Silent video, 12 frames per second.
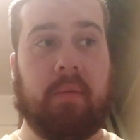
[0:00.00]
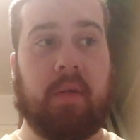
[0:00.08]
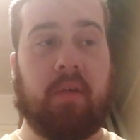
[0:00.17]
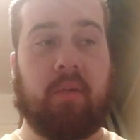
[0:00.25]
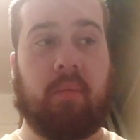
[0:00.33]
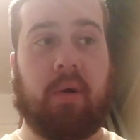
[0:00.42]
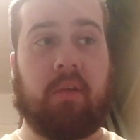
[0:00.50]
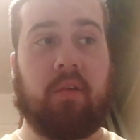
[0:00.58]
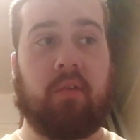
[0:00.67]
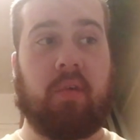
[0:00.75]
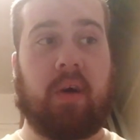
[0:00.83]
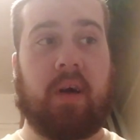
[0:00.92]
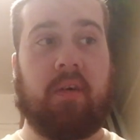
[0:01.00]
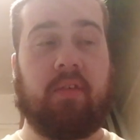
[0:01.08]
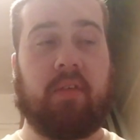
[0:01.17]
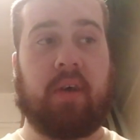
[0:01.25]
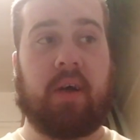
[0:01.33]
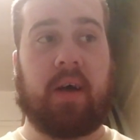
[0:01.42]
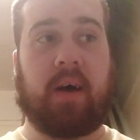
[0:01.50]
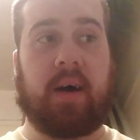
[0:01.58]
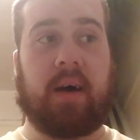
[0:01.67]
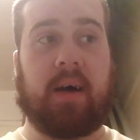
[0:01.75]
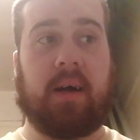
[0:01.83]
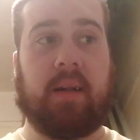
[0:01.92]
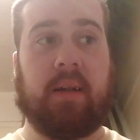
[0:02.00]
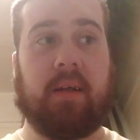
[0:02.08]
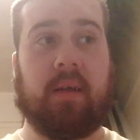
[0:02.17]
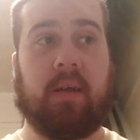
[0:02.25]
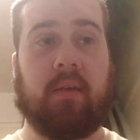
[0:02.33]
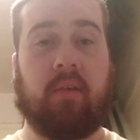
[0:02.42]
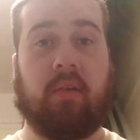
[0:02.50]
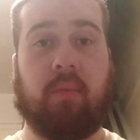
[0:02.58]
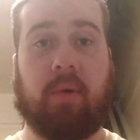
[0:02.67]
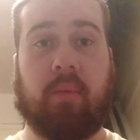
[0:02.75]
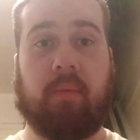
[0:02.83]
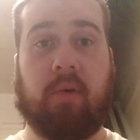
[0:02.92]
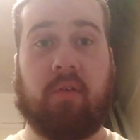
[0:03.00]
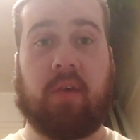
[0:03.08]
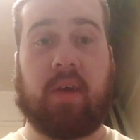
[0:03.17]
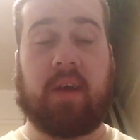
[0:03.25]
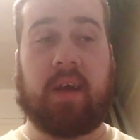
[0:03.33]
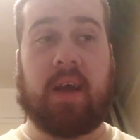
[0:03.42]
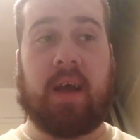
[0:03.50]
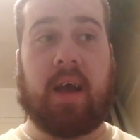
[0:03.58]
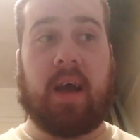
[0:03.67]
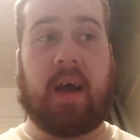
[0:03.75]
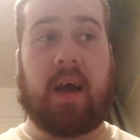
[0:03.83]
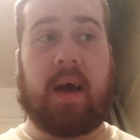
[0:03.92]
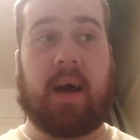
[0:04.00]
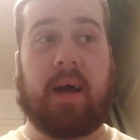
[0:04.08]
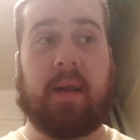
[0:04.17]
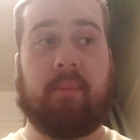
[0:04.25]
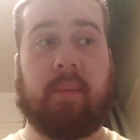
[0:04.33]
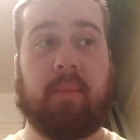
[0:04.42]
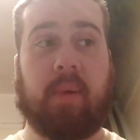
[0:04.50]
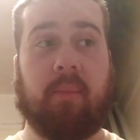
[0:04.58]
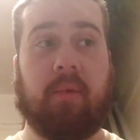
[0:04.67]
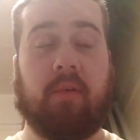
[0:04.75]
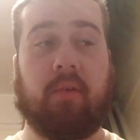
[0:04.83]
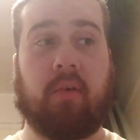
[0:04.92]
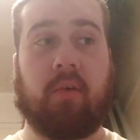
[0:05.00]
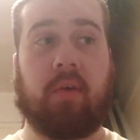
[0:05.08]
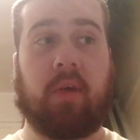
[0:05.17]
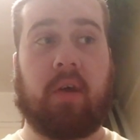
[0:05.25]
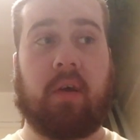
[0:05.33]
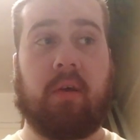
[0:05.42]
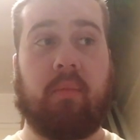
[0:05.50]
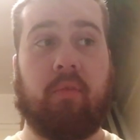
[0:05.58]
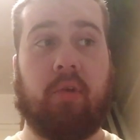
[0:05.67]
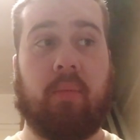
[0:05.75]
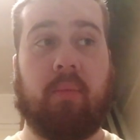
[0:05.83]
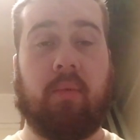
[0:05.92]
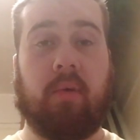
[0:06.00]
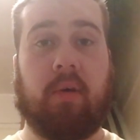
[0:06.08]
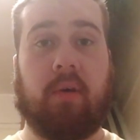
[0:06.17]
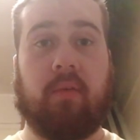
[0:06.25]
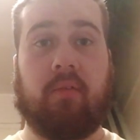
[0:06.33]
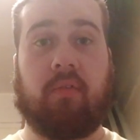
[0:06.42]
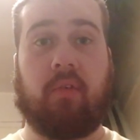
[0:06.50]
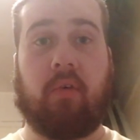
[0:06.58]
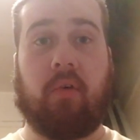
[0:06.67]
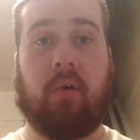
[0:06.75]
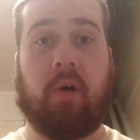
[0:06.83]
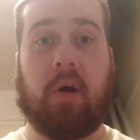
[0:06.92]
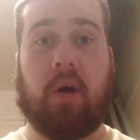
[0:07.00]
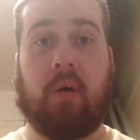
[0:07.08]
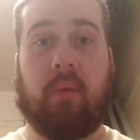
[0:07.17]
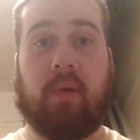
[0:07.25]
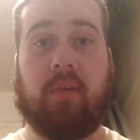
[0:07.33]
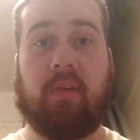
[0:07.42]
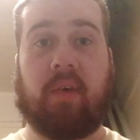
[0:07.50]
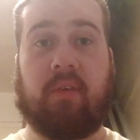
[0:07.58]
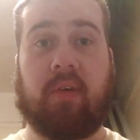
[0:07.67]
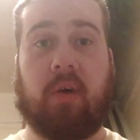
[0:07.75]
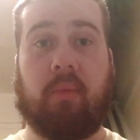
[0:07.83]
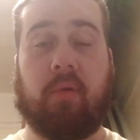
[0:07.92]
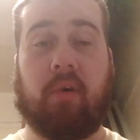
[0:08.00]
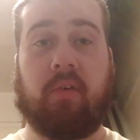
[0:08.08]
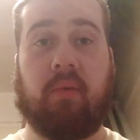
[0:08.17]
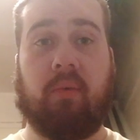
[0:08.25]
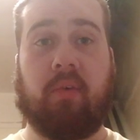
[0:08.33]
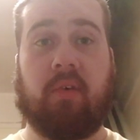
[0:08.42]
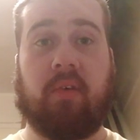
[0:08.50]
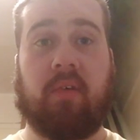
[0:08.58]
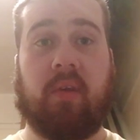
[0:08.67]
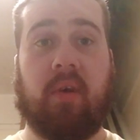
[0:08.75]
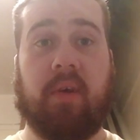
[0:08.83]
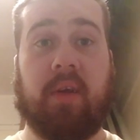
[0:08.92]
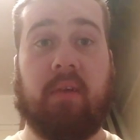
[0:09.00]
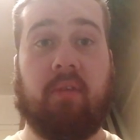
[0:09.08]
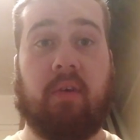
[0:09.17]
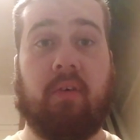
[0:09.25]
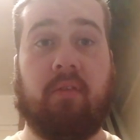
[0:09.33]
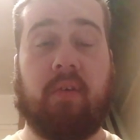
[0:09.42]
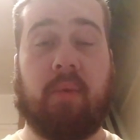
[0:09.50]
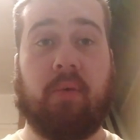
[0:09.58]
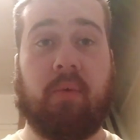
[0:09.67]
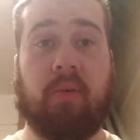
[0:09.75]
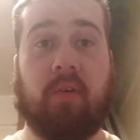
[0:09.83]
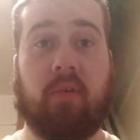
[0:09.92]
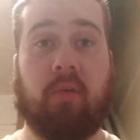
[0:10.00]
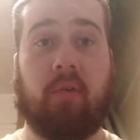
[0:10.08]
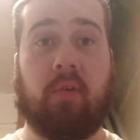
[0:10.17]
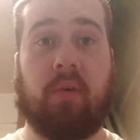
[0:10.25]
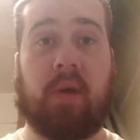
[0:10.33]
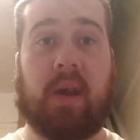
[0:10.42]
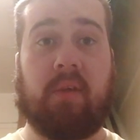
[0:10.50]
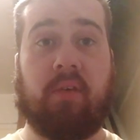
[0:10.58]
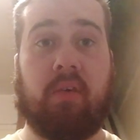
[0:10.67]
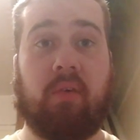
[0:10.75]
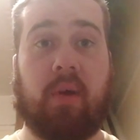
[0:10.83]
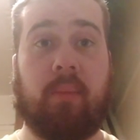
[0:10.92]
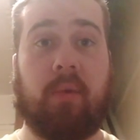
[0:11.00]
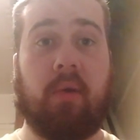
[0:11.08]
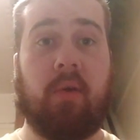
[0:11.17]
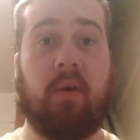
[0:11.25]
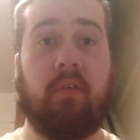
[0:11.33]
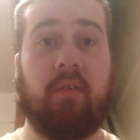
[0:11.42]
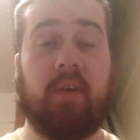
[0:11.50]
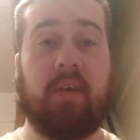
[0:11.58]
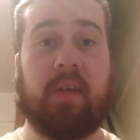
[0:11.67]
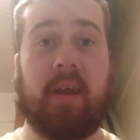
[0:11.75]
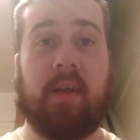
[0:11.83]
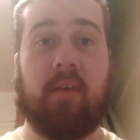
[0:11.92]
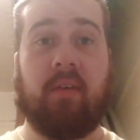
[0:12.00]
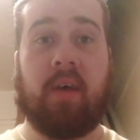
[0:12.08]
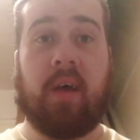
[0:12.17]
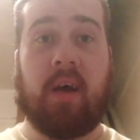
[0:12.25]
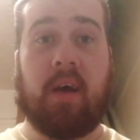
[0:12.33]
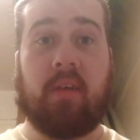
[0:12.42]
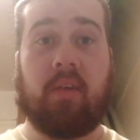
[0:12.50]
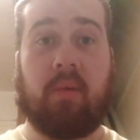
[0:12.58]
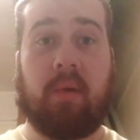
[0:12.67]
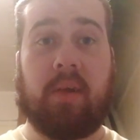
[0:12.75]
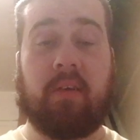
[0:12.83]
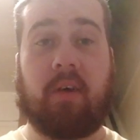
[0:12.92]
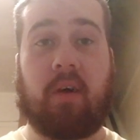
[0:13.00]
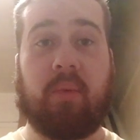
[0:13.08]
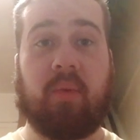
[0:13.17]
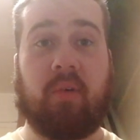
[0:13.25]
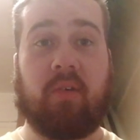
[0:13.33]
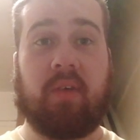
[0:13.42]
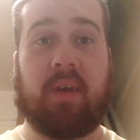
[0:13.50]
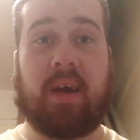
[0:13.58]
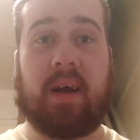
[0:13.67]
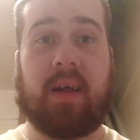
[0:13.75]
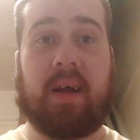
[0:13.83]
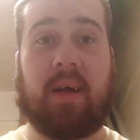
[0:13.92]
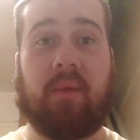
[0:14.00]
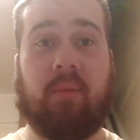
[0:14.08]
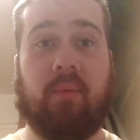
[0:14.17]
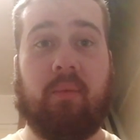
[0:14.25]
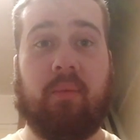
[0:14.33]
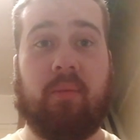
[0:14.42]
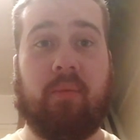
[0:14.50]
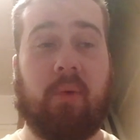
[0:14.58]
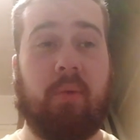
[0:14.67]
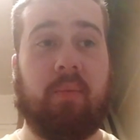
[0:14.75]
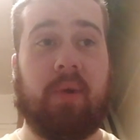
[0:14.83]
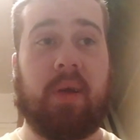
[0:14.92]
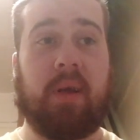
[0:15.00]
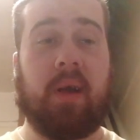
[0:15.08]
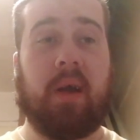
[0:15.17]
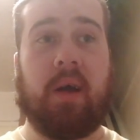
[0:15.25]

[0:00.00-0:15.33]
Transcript: did some arts and craft and listened to a bit of music. And my mum has got her for when she's having an operation, which is the 19th of February, which is also the anniversary episode of EastEnders. So at least I'll be watching that and won't be